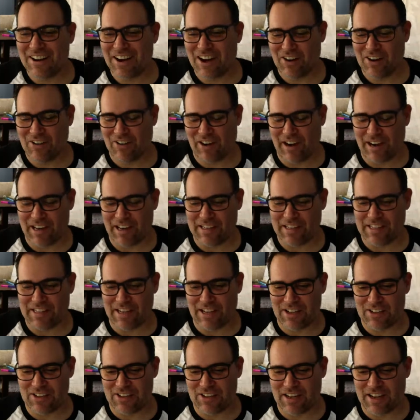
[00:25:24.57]
All right,
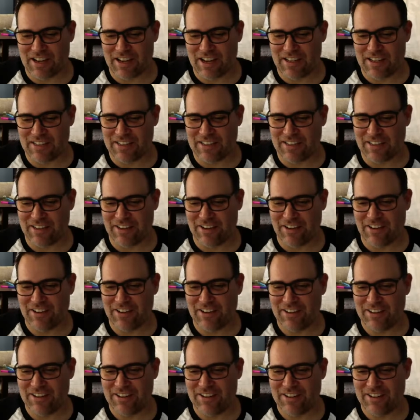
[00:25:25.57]
sounds like us here.
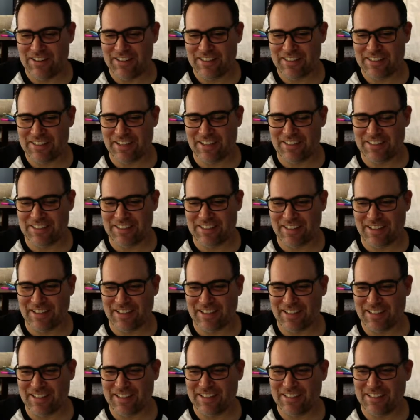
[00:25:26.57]
Sounds like
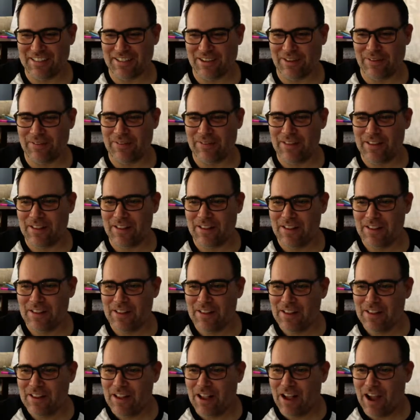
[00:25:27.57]
us. So,
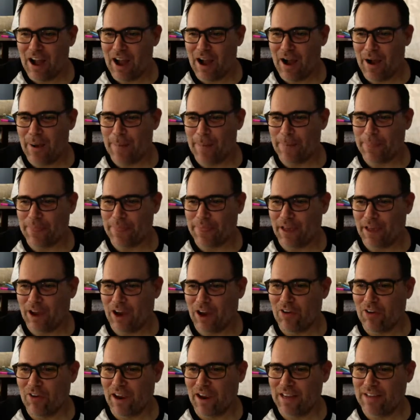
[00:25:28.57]

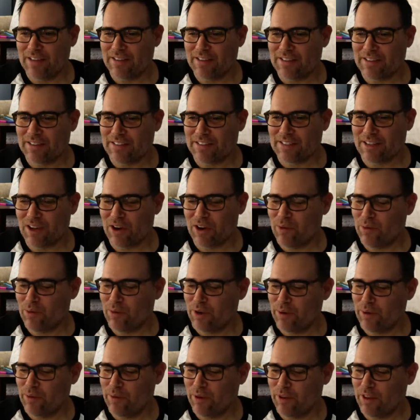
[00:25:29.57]
all right. So
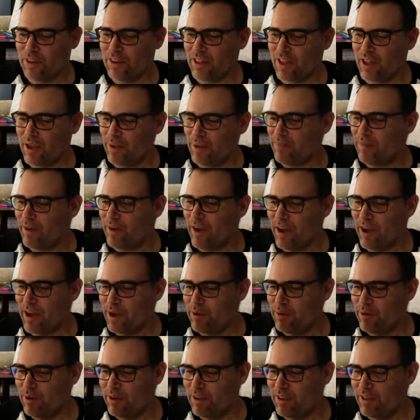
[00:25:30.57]
we will.
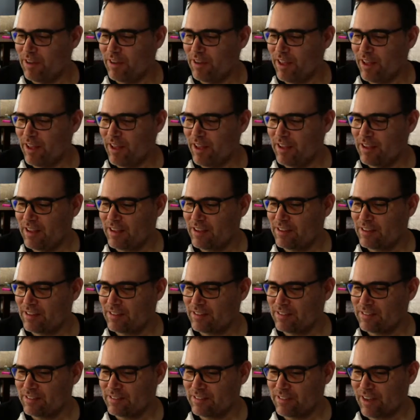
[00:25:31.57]
I'll
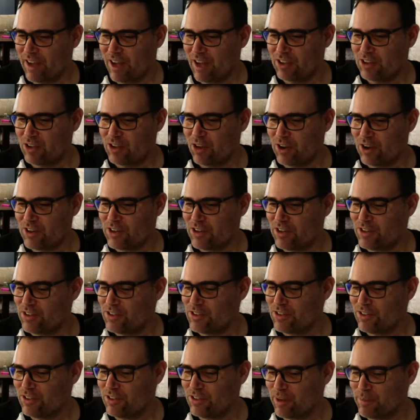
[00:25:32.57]
talk to you
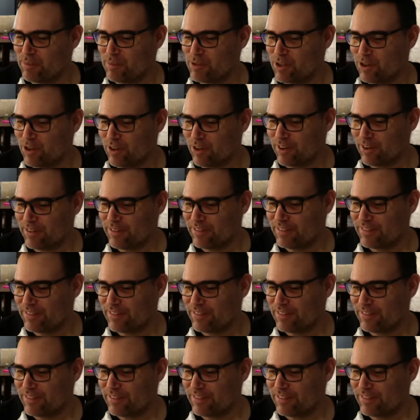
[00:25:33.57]
soon, I'm sure.